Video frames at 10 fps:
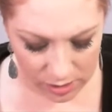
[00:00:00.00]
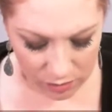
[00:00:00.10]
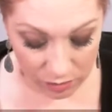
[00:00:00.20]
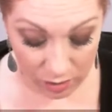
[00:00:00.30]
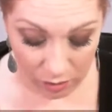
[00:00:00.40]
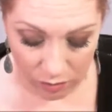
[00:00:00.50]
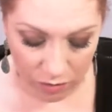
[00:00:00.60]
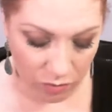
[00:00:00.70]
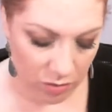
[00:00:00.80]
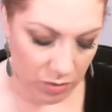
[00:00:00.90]
the nude
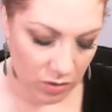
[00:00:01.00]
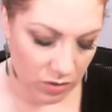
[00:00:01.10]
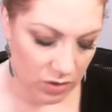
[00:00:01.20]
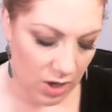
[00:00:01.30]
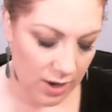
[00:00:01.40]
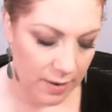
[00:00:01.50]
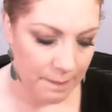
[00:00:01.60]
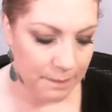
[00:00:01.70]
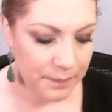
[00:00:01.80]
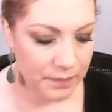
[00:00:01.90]
from Rimmel.
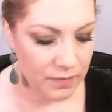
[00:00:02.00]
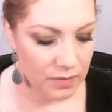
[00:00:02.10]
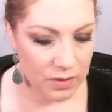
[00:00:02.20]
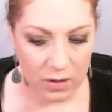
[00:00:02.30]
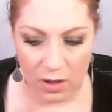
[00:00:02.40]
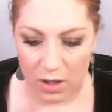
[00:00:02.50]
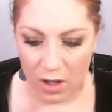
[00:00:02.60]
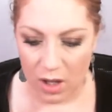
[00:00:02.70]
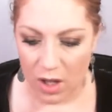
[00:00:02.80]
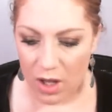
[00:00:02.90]
Um,
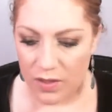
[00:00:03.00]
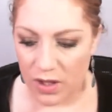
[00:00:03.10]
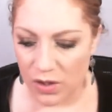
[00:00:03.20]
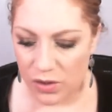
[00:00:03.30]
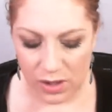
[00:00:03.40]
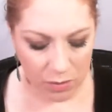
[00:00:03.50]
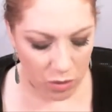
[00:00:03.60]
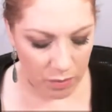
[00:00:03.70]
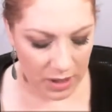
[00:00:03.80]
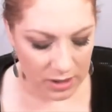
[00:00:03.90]
they use like
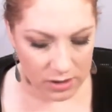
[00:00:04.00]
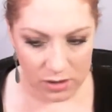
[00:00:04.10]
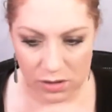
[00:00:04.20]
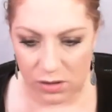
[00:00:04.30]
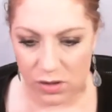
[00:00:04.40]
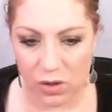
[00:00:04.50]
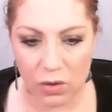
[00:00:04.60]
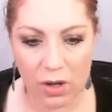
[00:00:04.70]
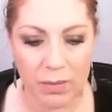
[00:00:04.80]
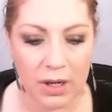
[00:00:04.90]
more pencils, so
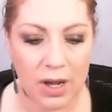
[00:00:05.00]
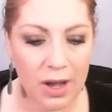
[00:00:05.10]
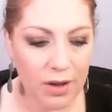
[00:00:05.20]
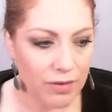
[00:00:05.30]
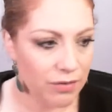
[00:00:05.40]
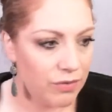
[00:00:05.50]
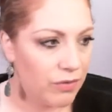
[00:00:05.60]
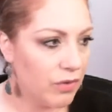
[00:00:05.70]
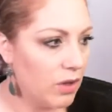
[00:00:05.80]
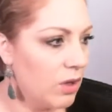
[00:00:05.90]
I mean I have,
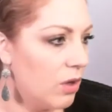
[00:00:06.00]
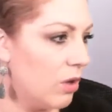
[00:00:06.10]
uh,